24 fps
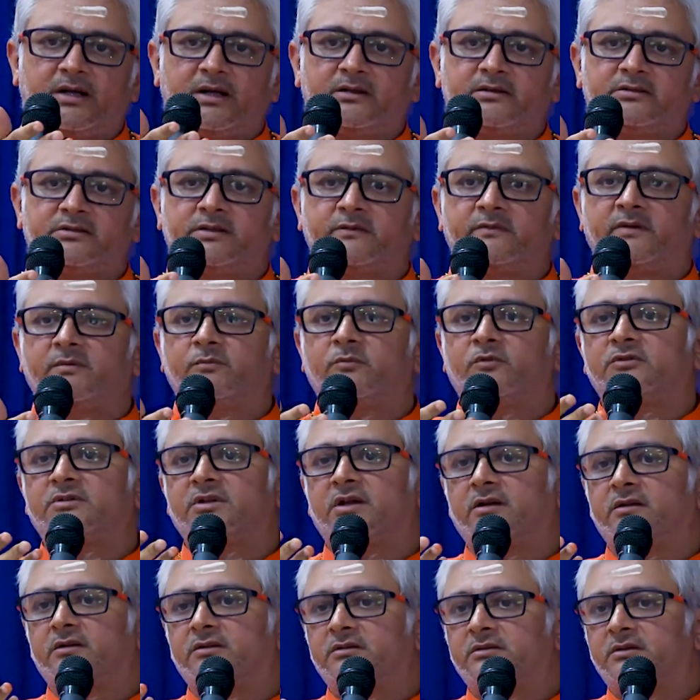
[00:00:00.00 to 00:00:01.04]
and Jivan
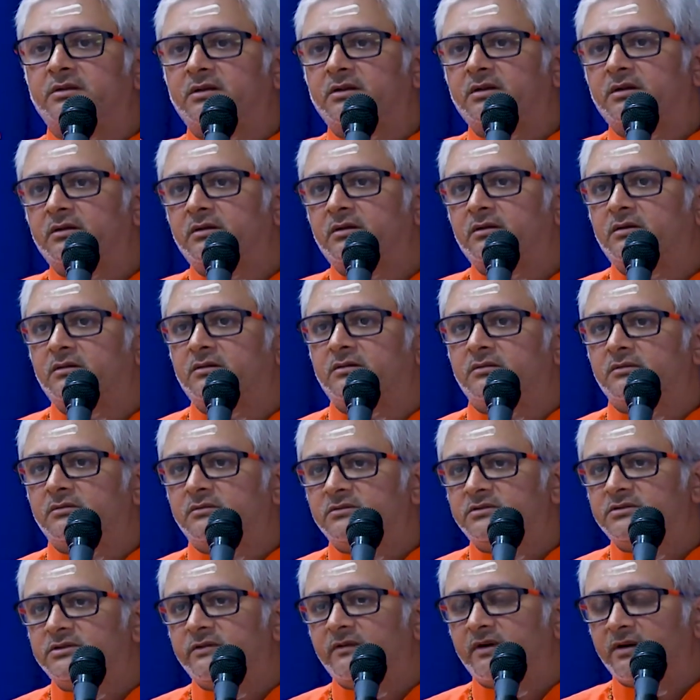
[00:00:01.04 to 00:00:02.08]
Muktananda,
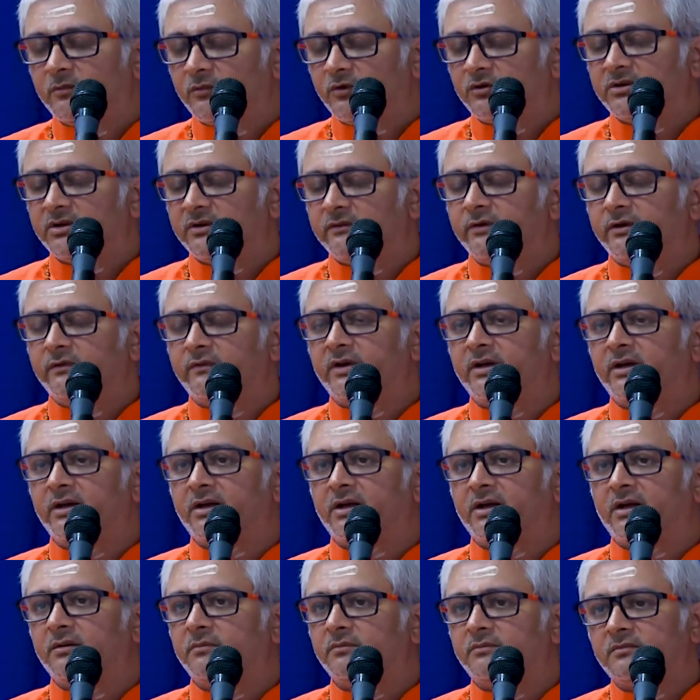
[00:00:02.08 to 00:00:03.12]
Jivan Mukti Vivek,
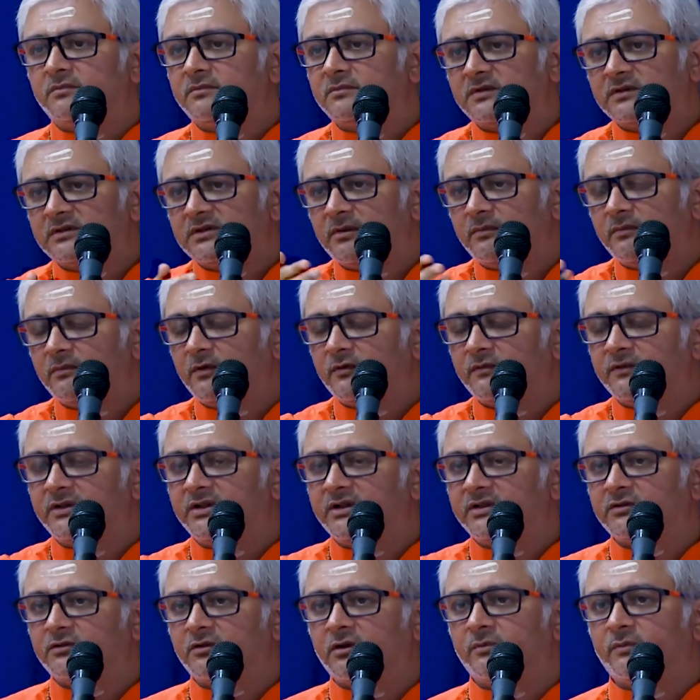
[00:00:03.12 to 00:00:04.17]
and some of
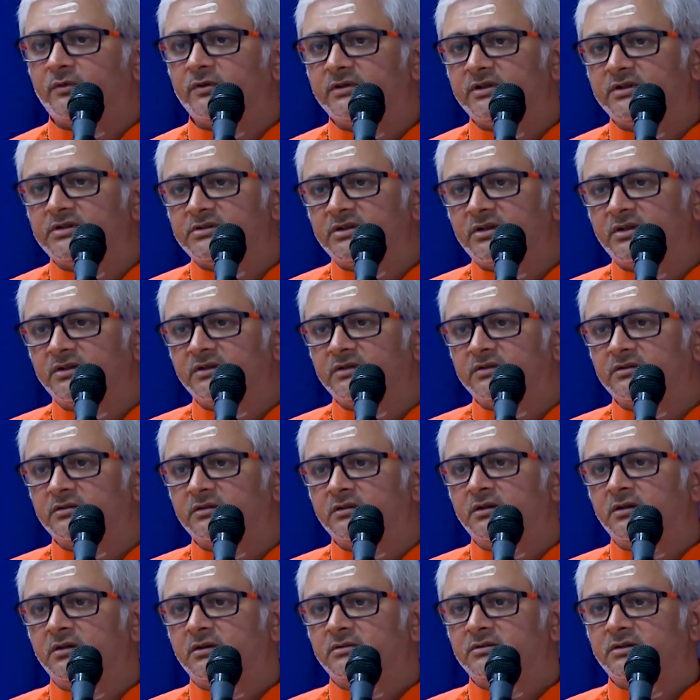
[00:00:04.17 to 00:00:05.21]
these compositions,
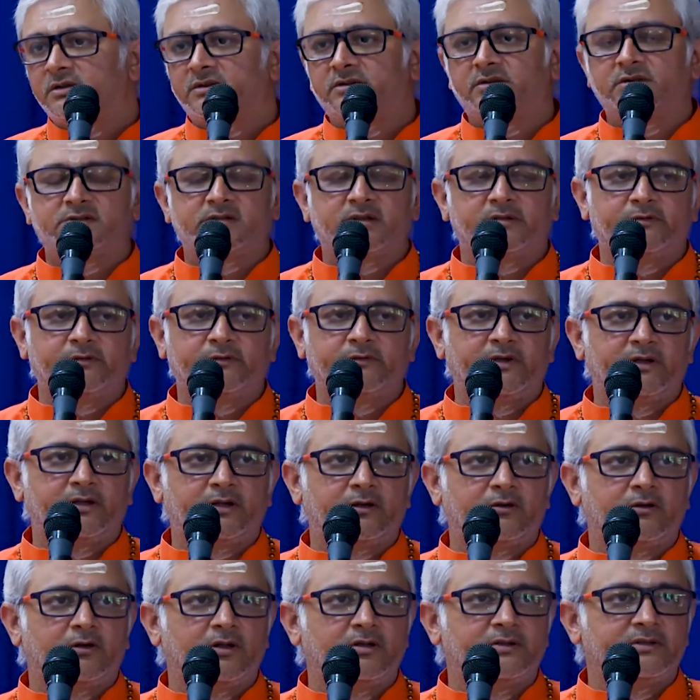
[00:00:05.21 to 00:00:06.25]
Drigdisha Vivek,
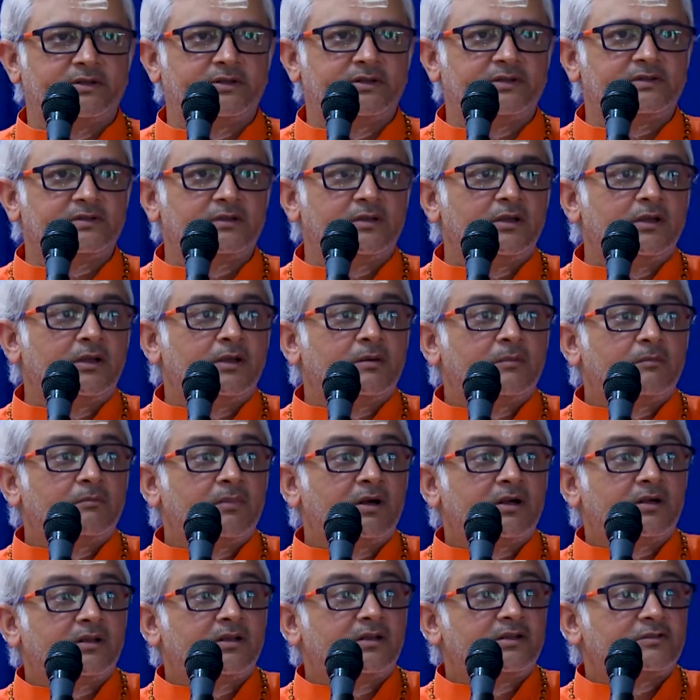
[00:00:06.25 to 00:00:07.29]
and all these.
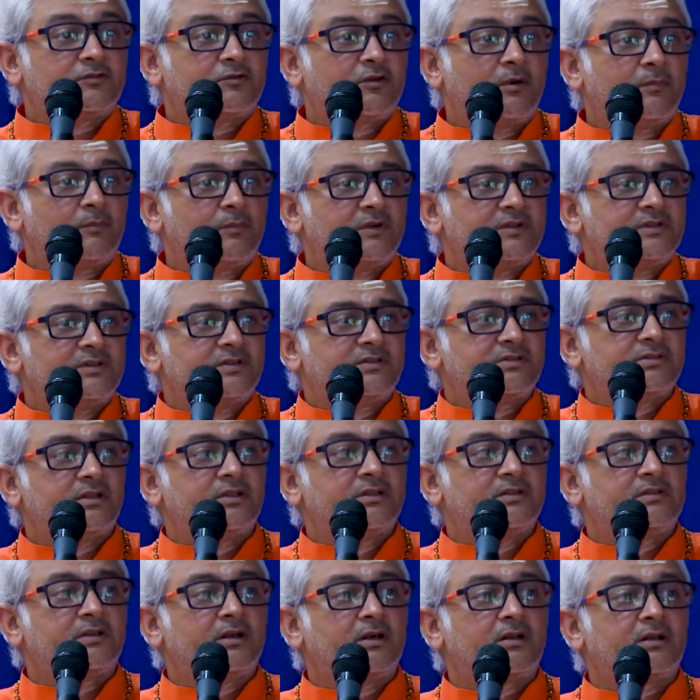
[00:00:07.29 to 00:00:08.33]
But his
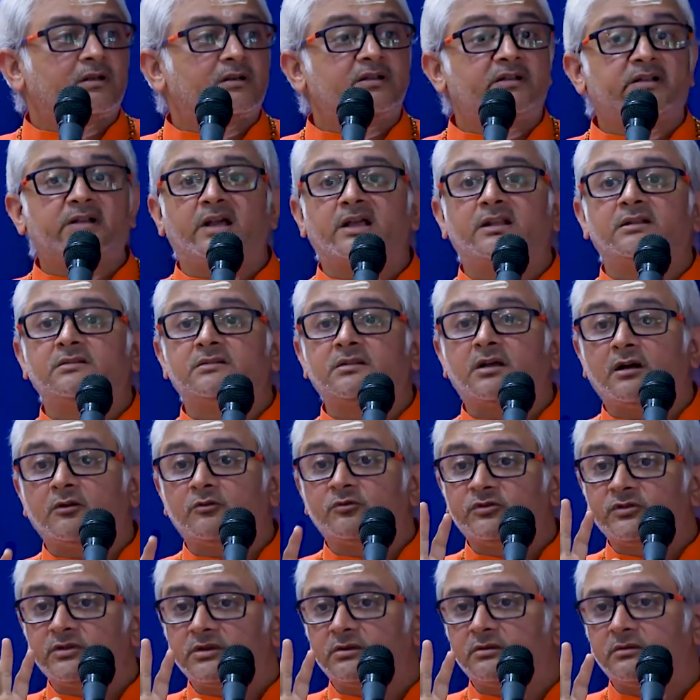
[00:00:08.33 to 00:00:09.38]
compositions are
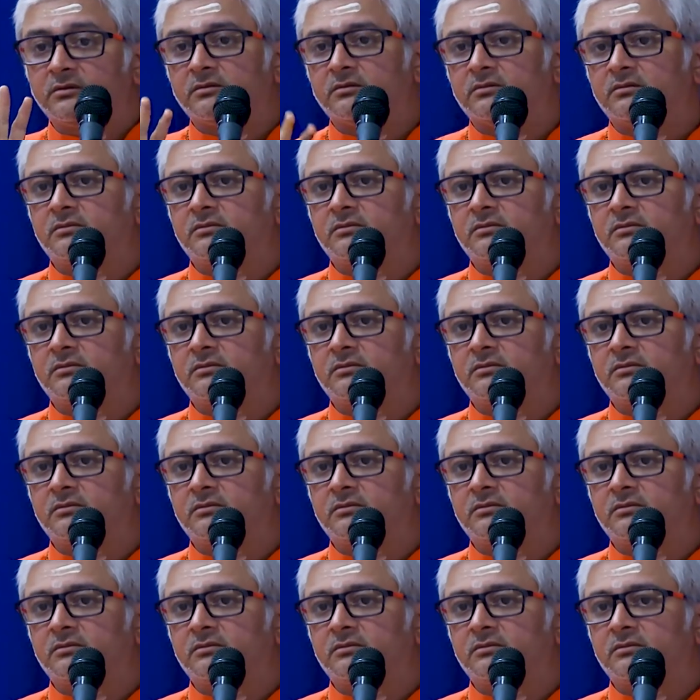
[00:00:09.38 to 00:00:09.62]
10,000.